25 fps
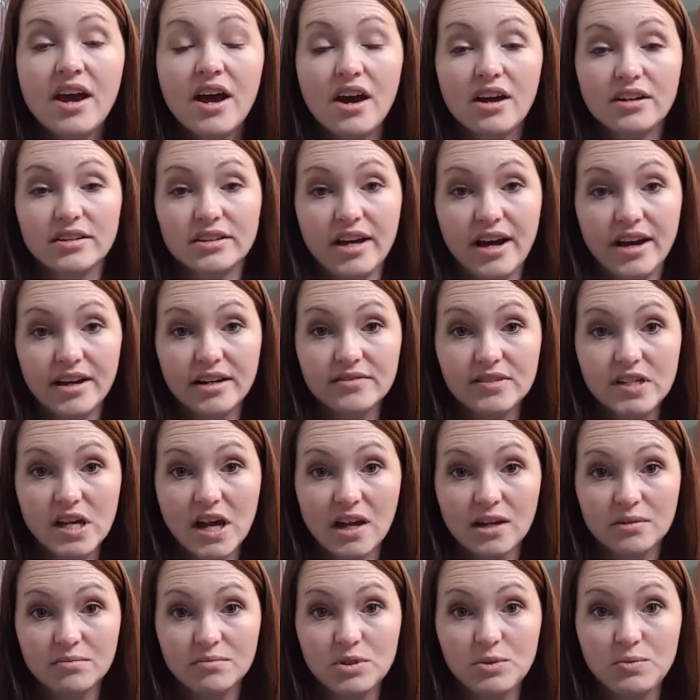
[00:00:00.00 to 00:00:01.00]
A lot of
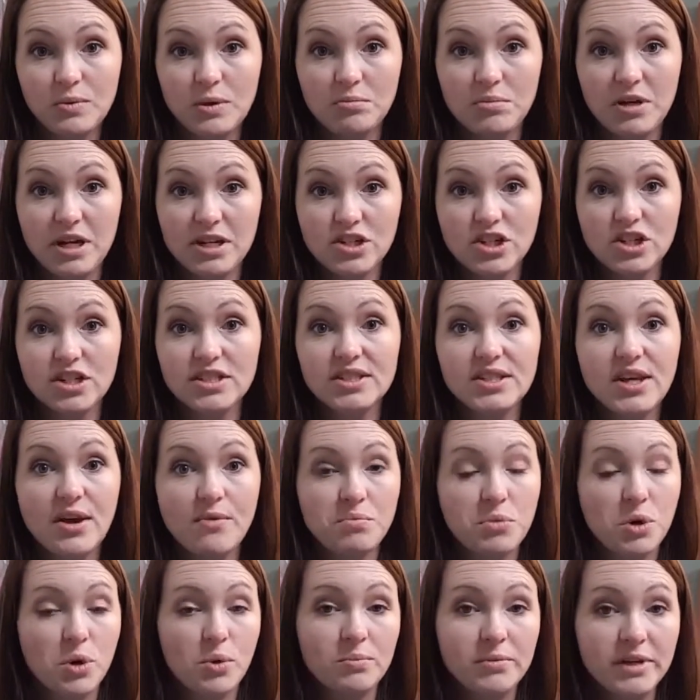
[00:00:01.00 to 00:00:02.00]
times when patients
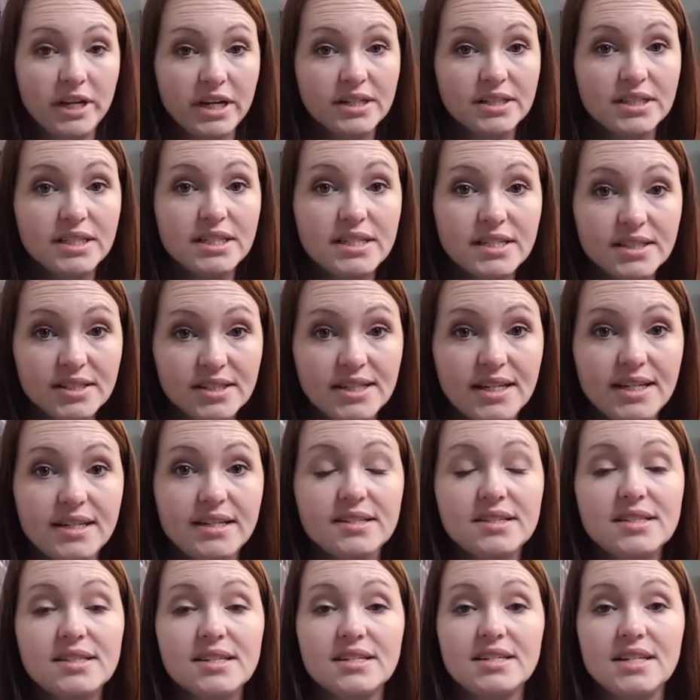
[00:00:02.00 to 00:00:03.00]
have pulmonary
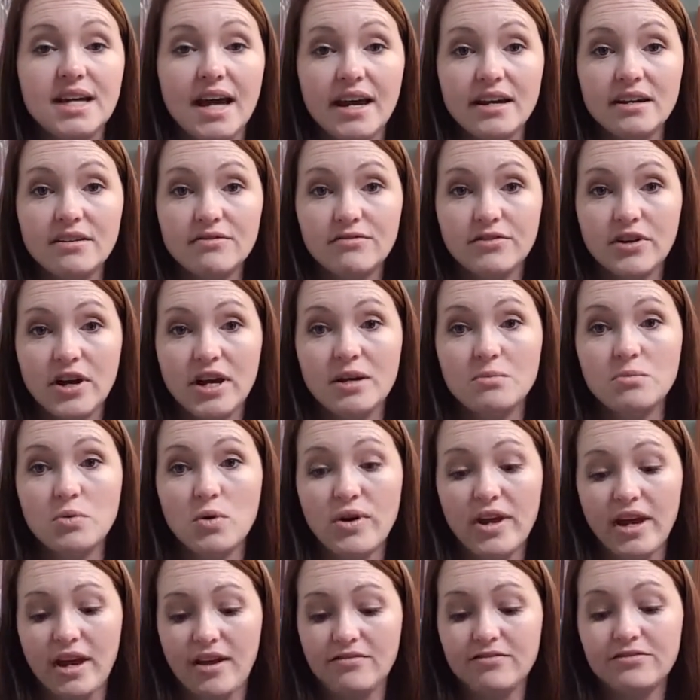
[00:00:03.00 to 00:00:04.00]
disease, the diaphragm will
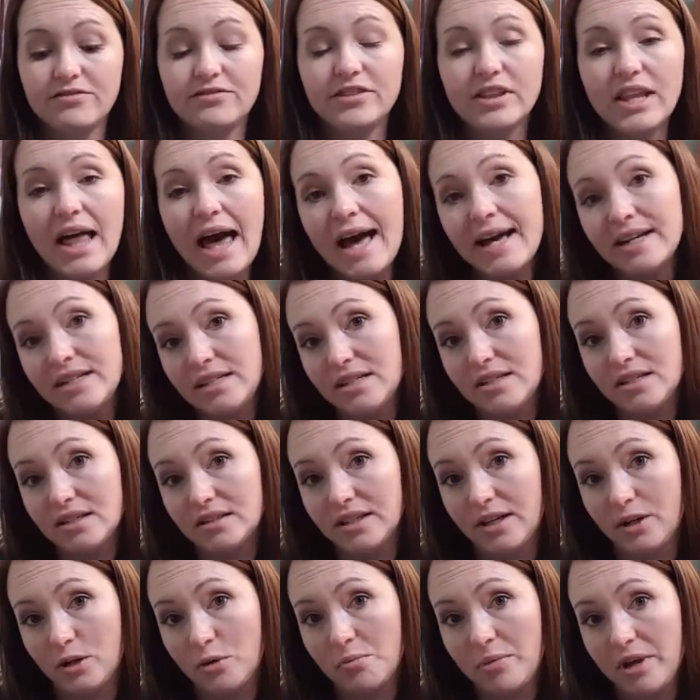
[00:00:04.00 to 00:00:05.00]
get flattened a
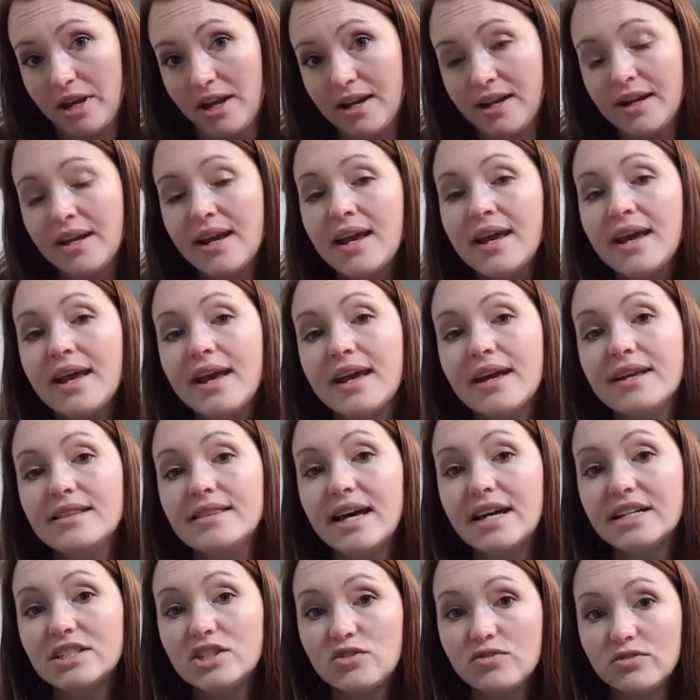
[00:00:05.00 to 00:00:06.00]
little bit, and
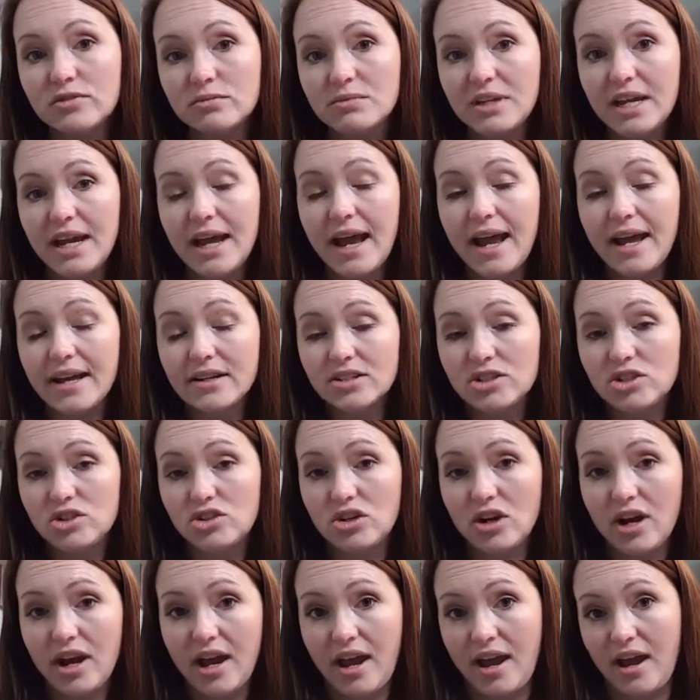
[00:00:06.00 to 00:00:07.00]
that's from the
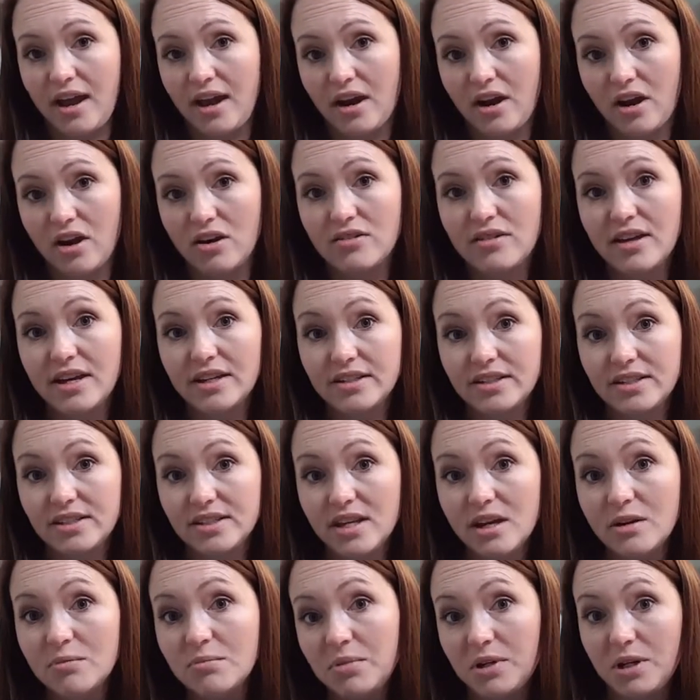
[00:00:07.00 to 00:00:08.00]
extra air that
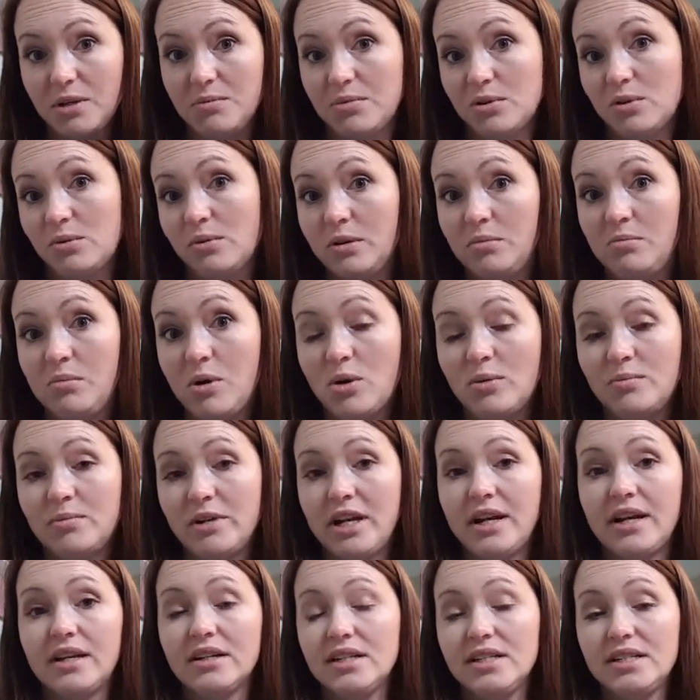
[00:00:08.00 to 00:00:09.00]
some people with
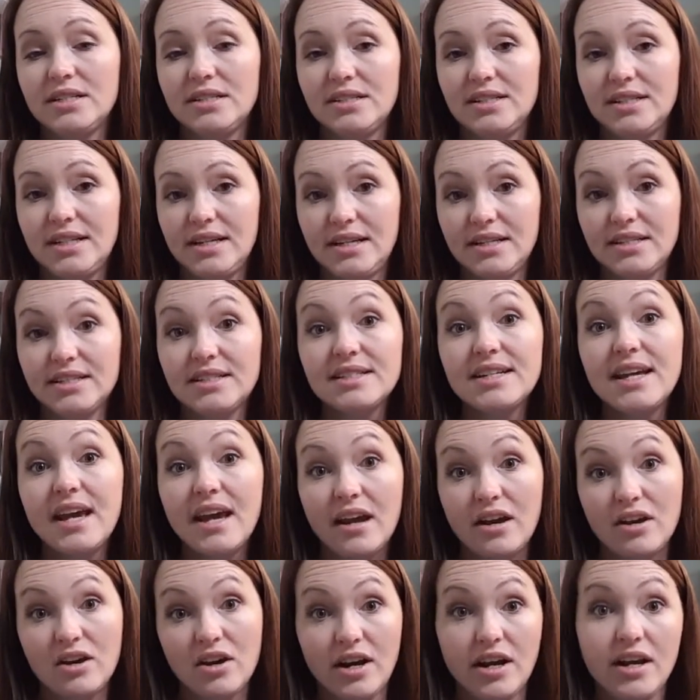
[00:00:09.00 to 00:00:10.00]
pulmonary disease
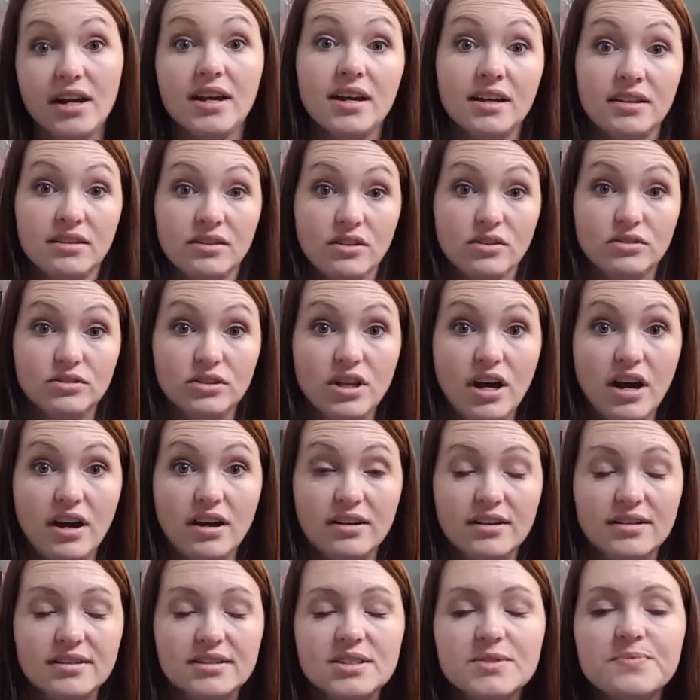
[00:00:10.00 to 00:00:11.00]
carry in their
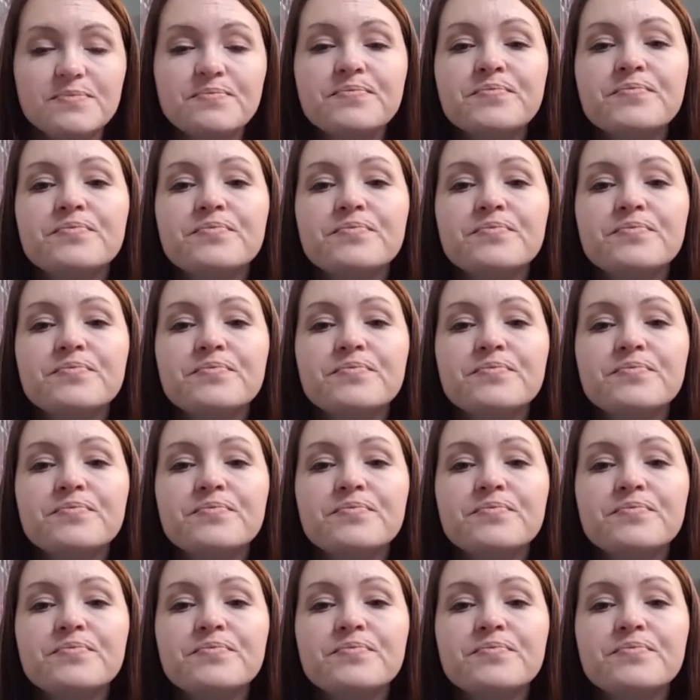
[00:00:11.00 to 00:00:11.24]
lungs.